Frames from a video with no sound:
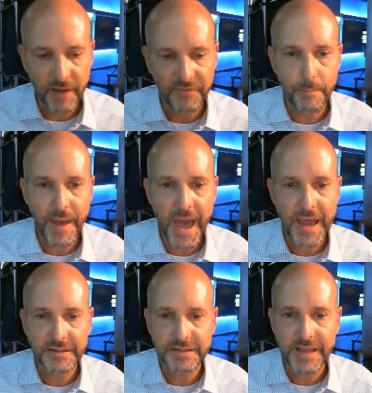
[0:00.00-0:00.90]
the bat,
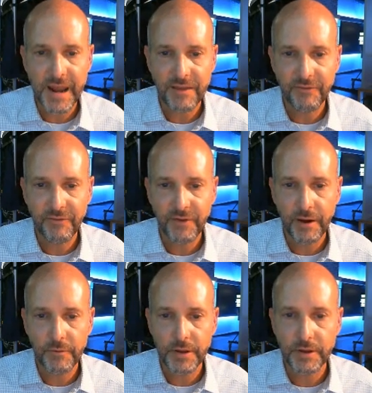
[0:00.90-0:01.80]
it's got a
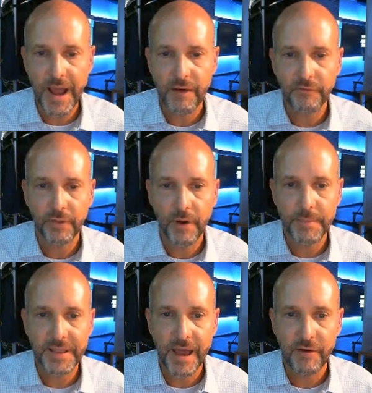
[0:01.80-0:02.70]
very good outflow. I
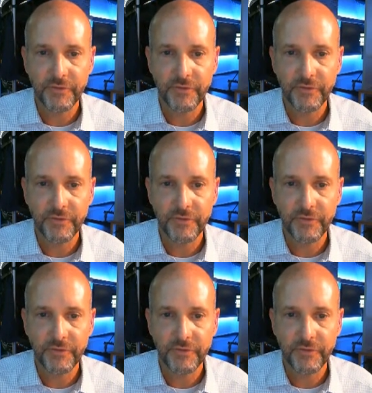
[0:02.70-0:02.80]
mean, the outflow